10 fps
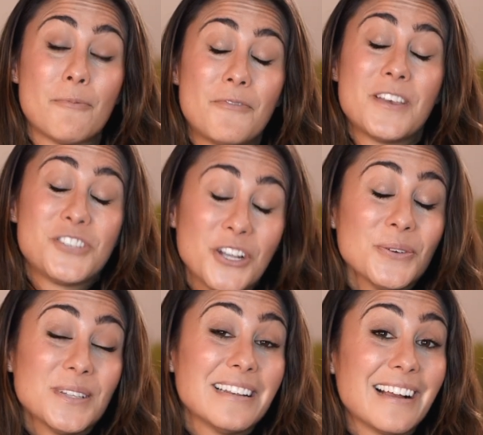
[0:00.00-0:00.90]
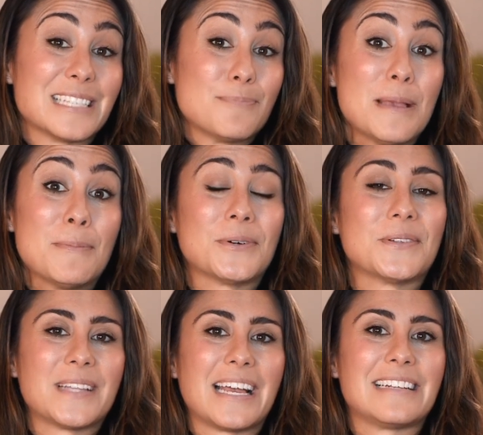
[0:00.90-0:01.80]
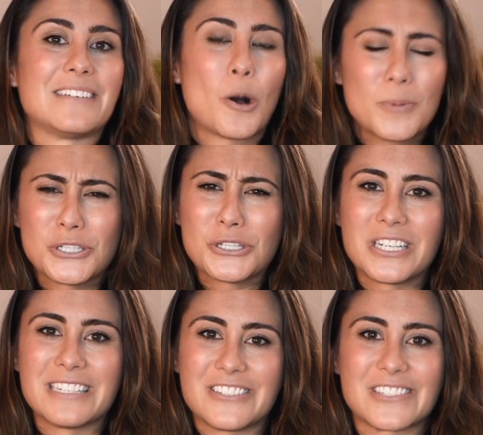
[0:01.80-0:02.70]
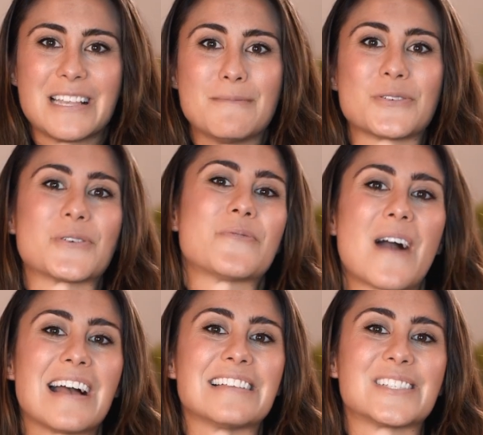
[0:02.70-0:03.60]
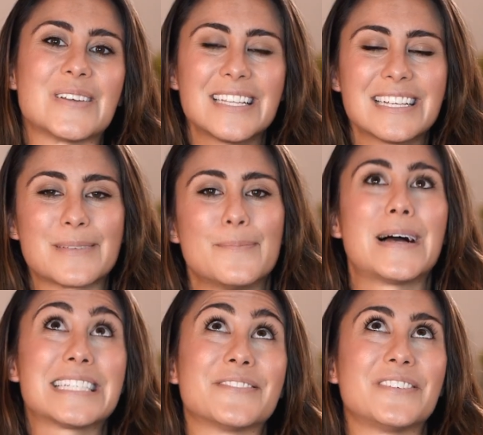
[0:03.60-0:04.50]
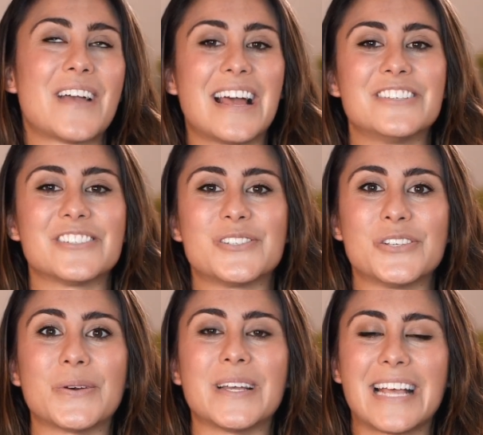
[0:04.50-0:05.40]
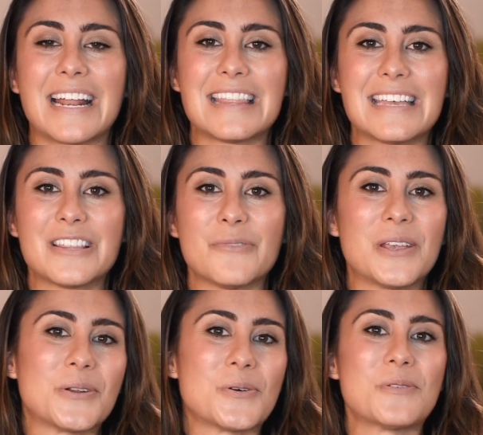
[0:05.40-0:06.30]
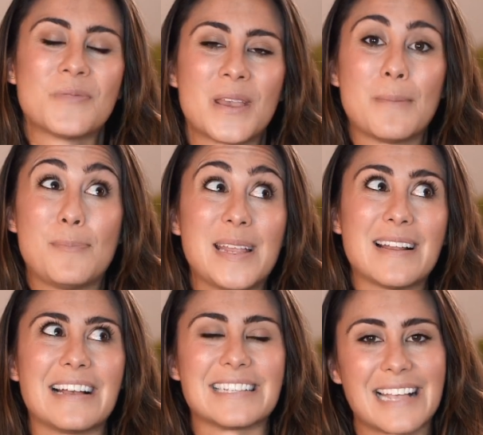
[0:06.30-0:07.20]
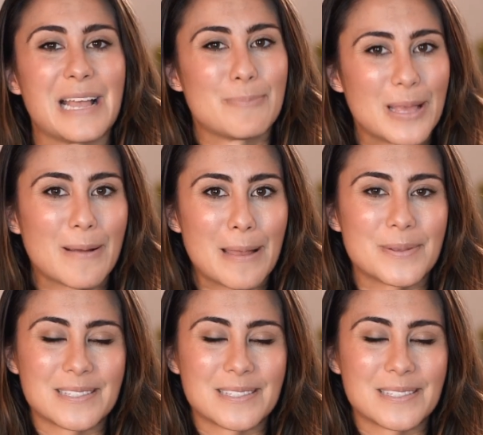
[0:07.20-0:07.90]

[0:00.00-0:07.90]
If they're genuinely nice people, then opportunities just seem to arise. So I think there's some massive advantages to it, and I think that we can all be nice and be great